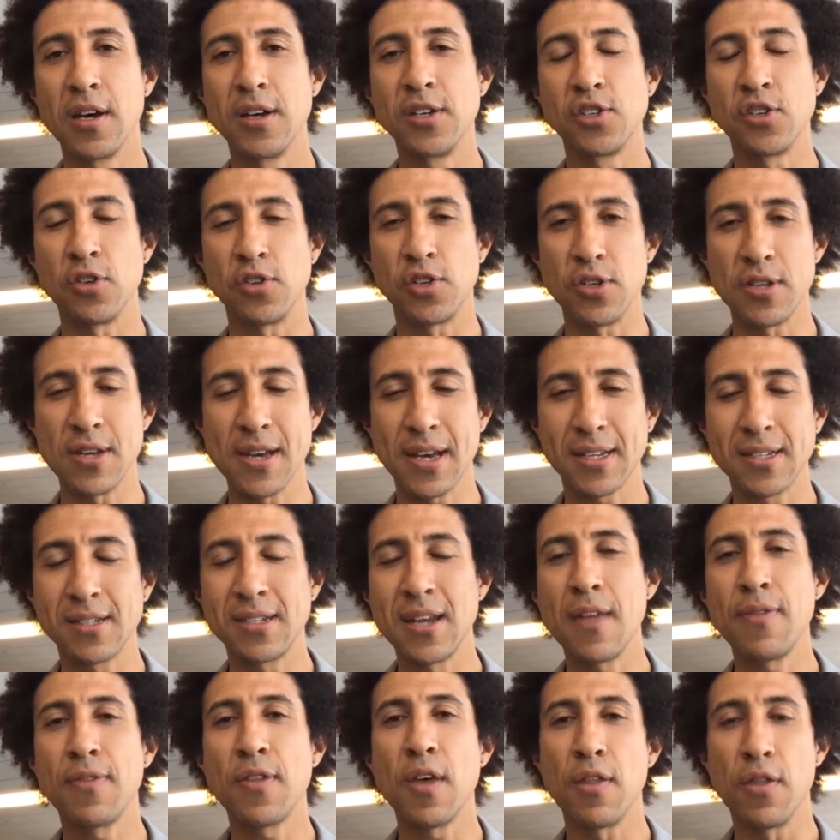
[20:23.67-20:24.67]
So to the
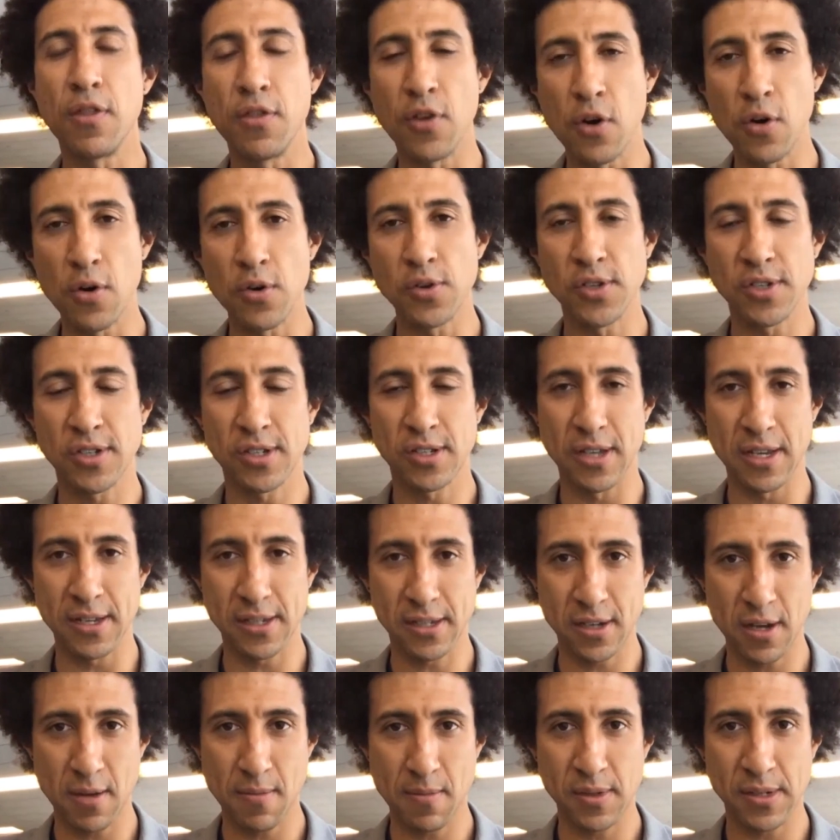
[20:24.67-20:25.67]
extent that those
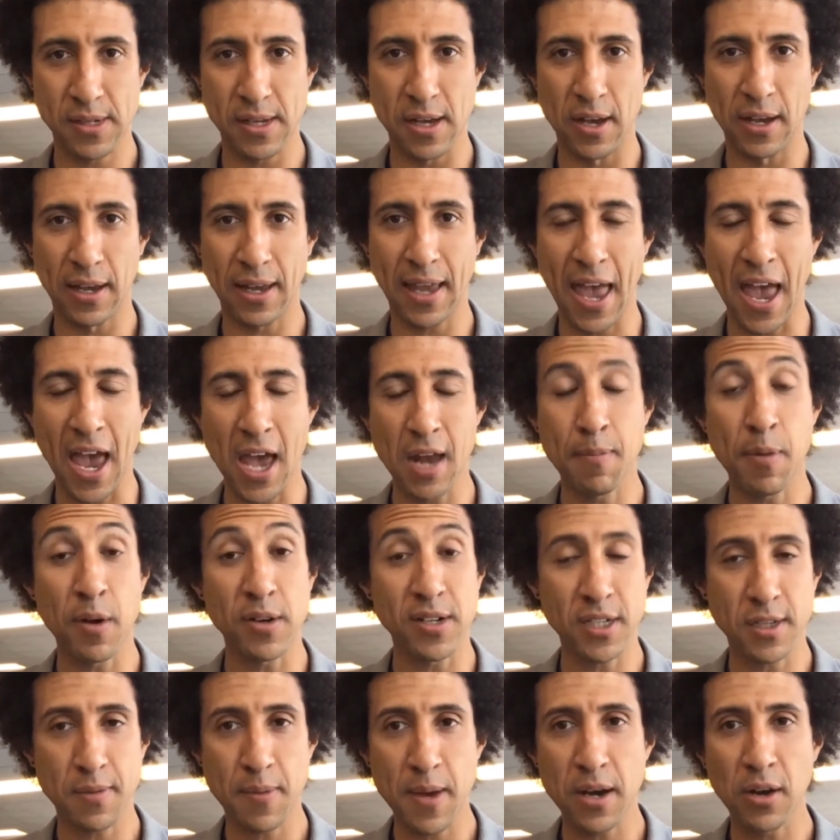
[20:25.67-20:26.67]
systems can
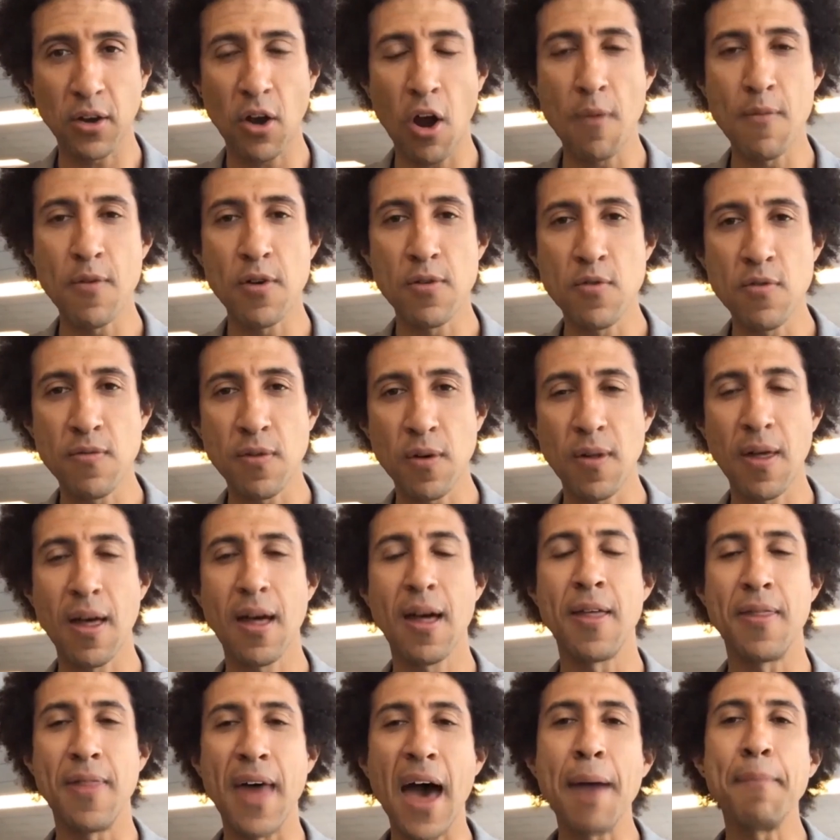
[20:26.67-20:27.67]
participate in carbon removal,
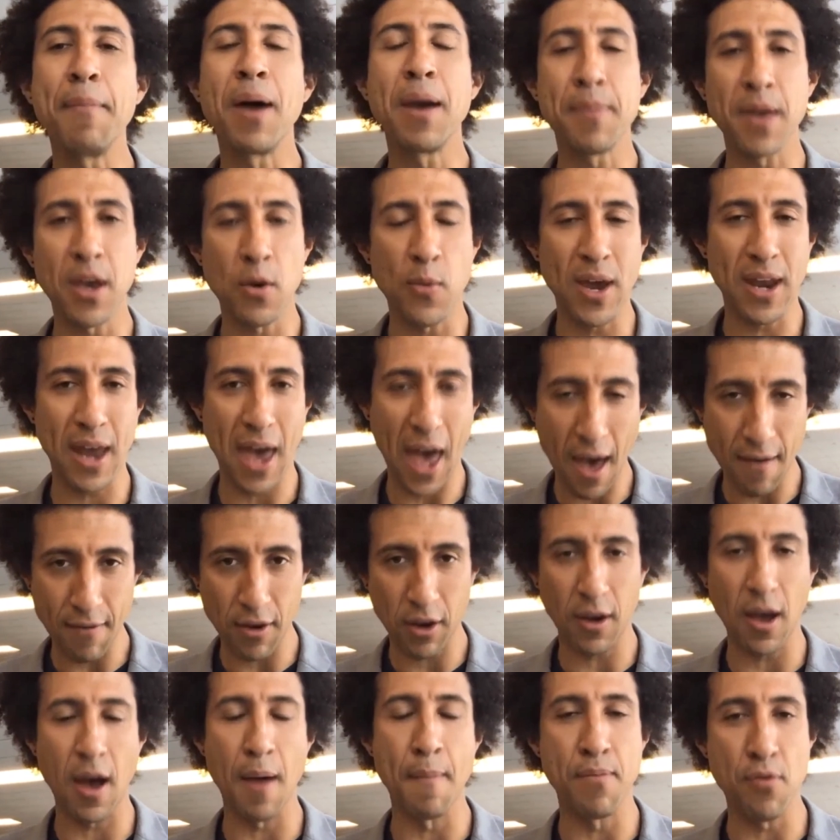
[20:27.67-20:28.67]
that might be a way to
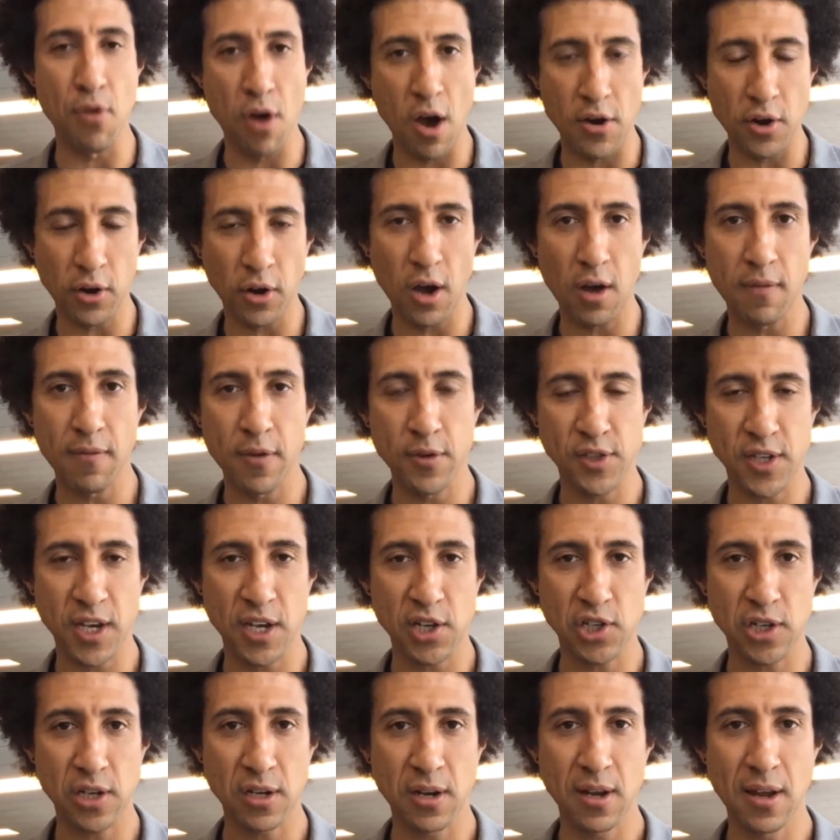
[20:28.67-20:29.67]
have a broader
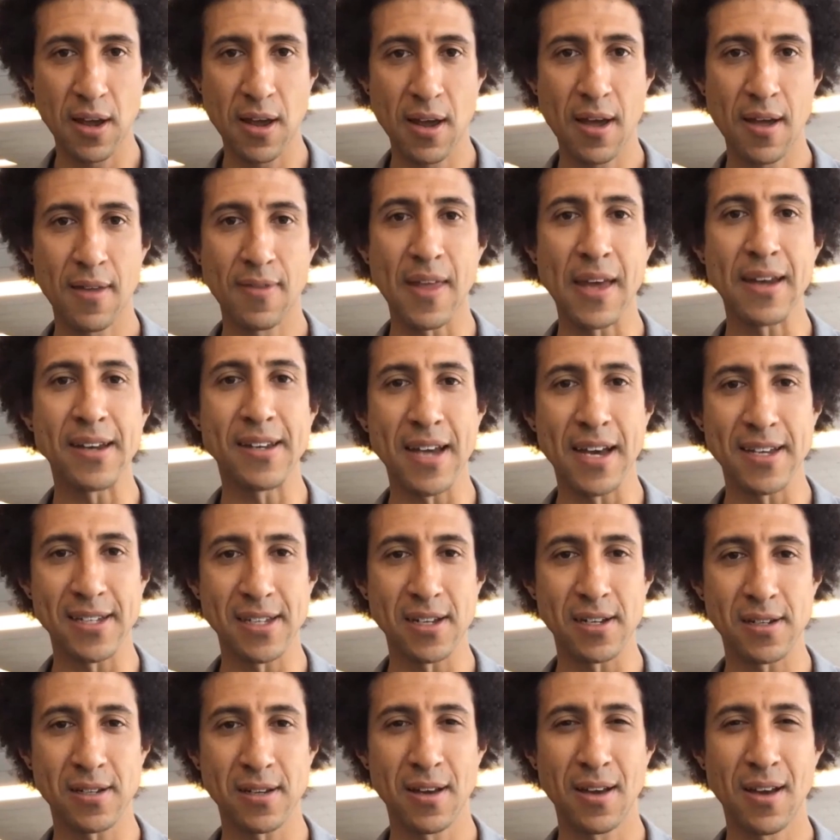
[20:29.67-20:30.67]
conversation that
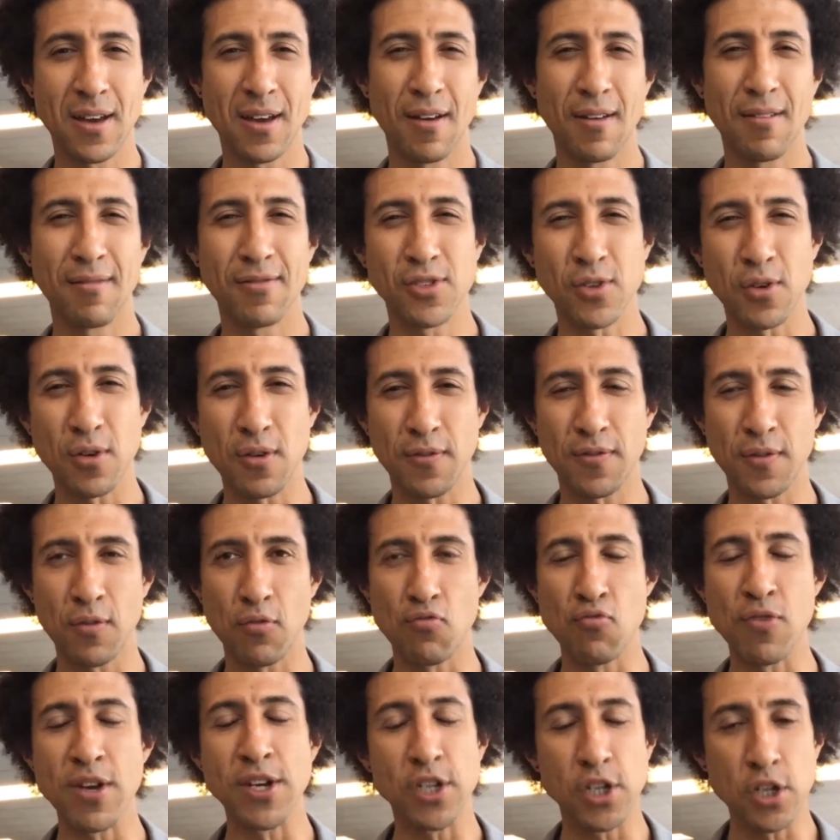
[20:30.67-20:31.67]
doesn't sort of
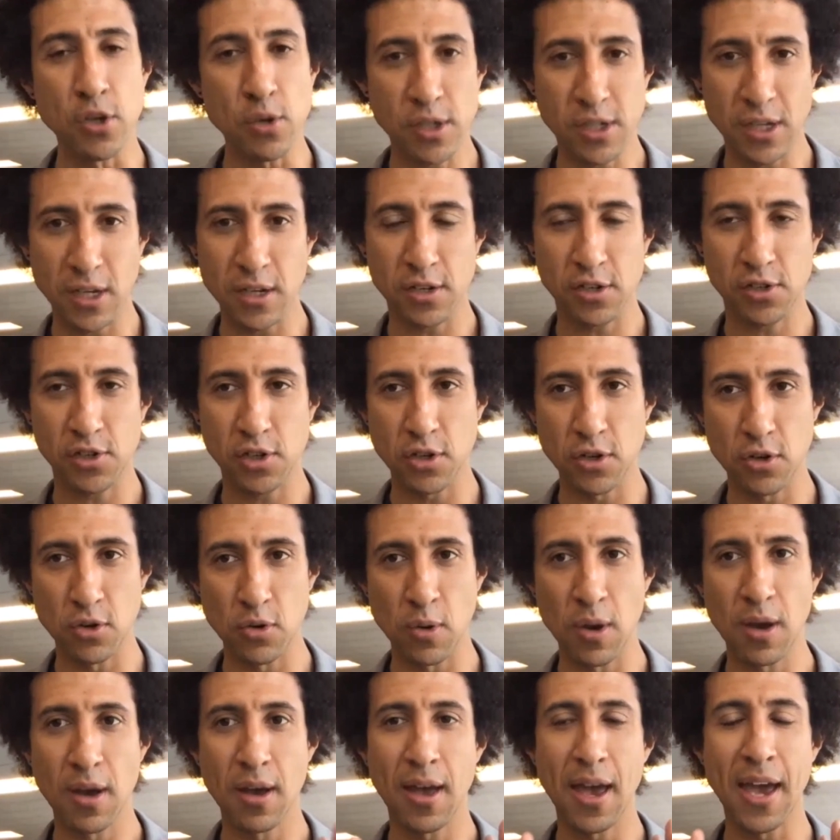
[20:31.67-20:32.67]
reduce it
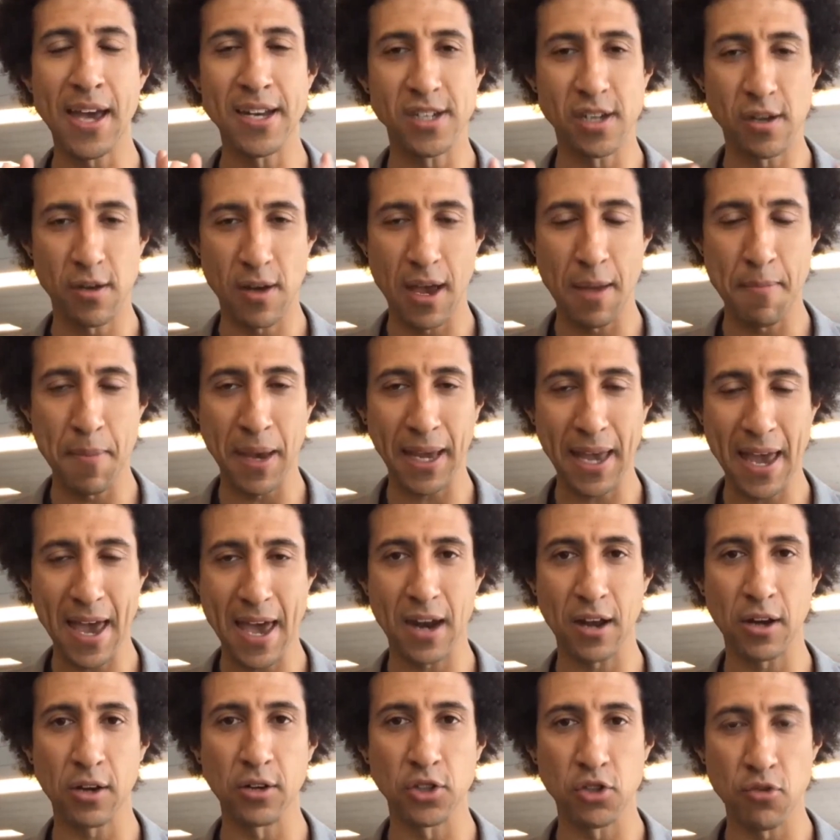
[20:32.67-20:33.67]
to a
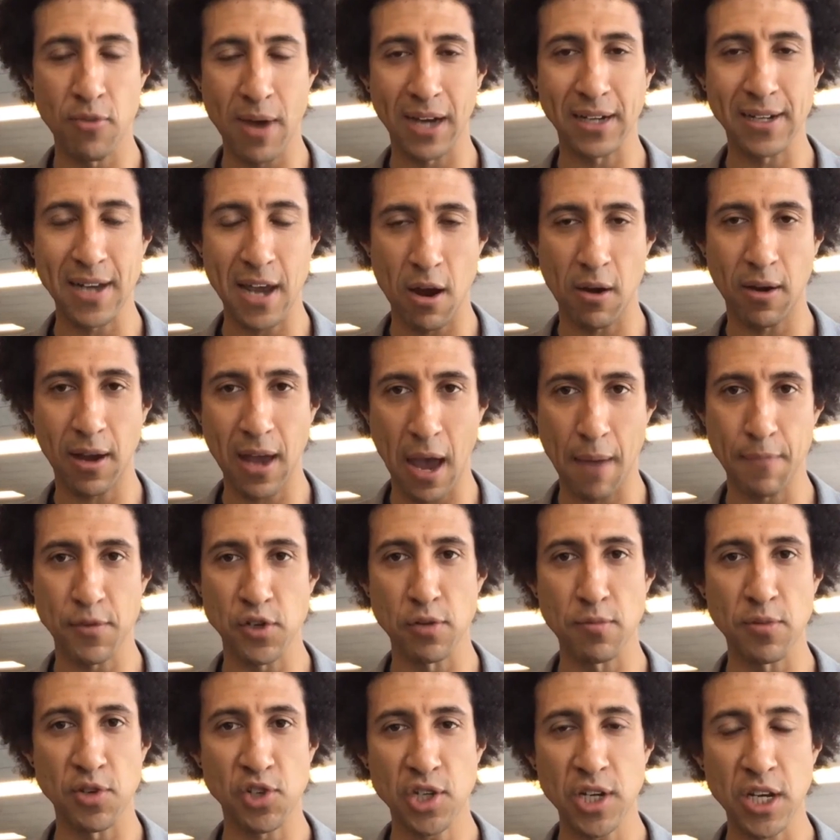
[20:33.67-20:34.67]
mechanical direct air
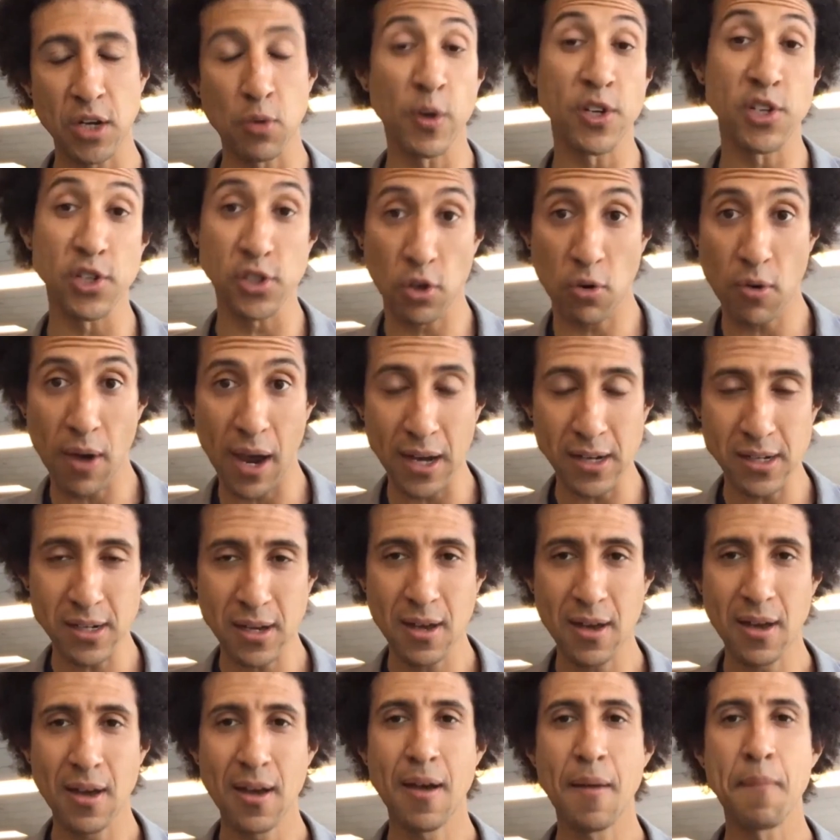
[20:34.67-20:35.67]
capture machine, which is great,
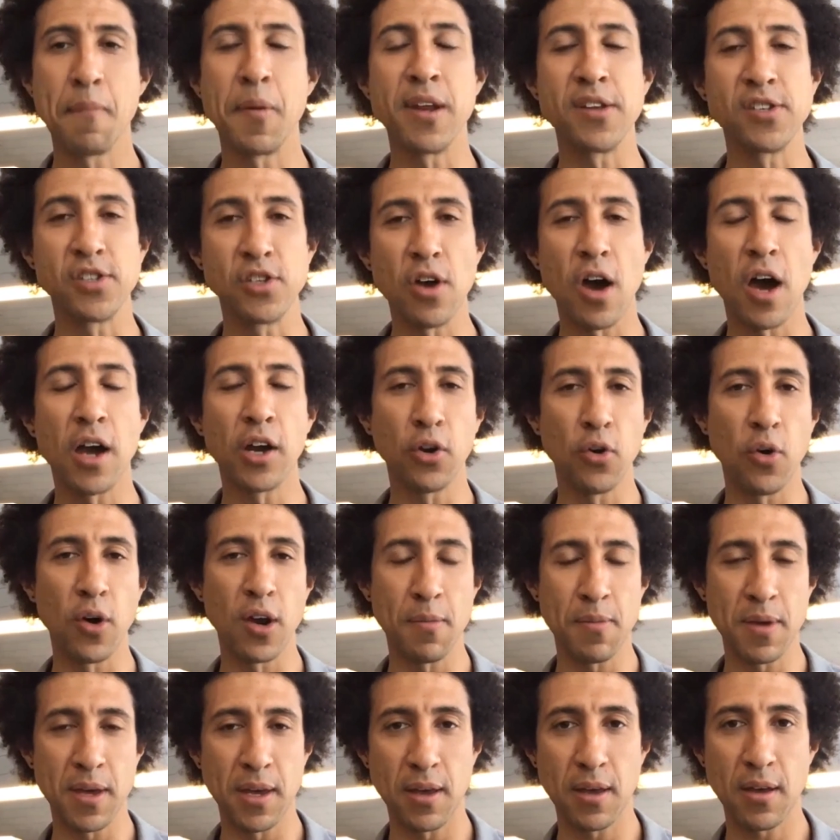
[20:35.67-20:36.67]
but is not going
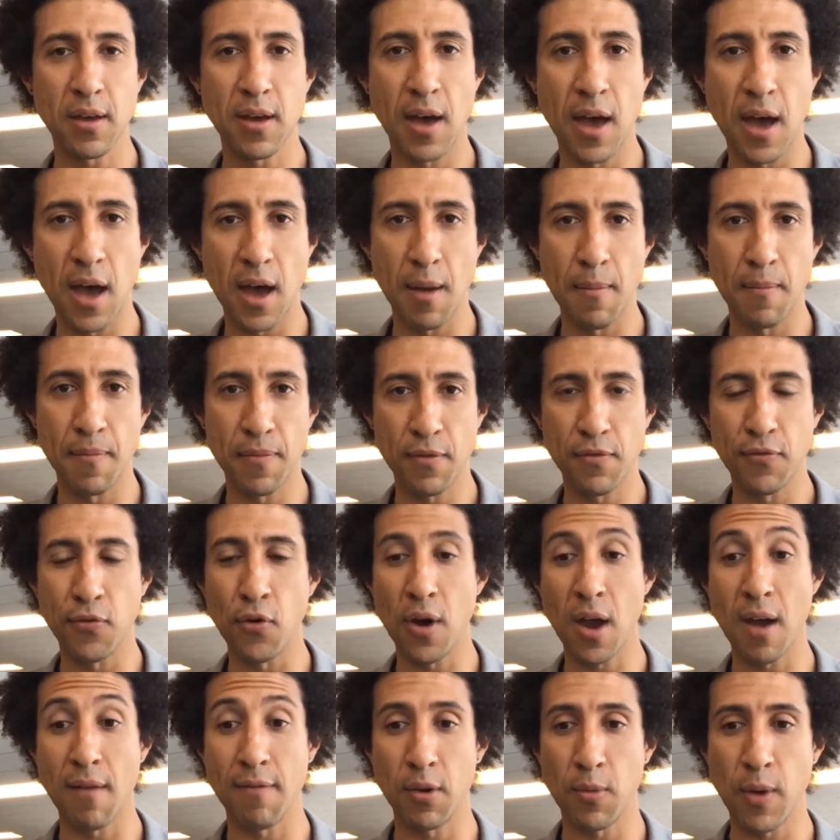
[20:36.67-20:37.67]
to be
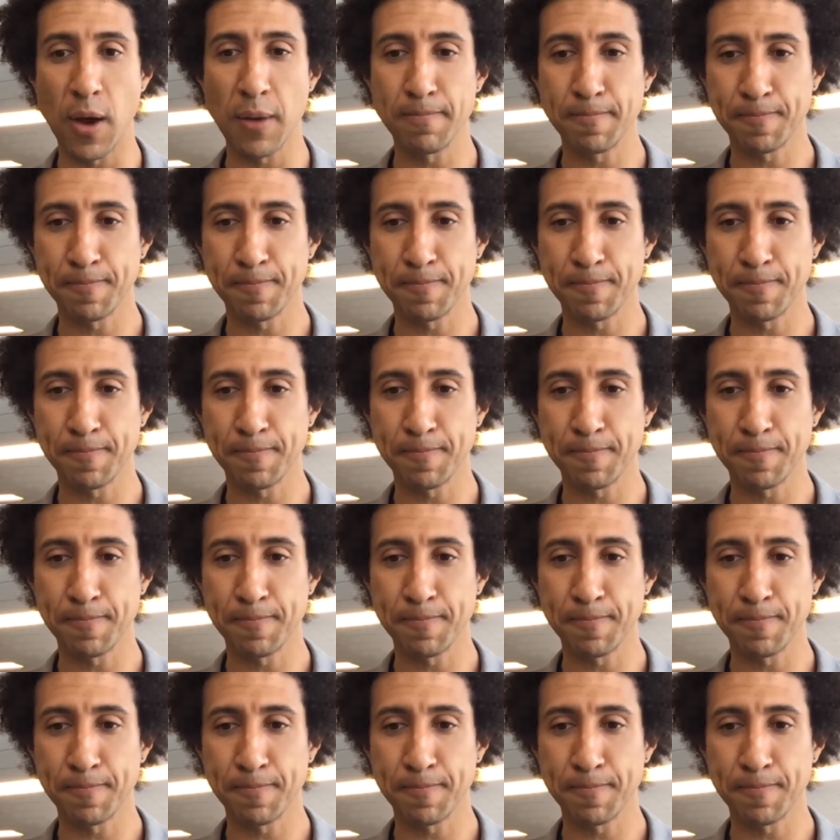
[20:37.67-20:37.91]
for everyone.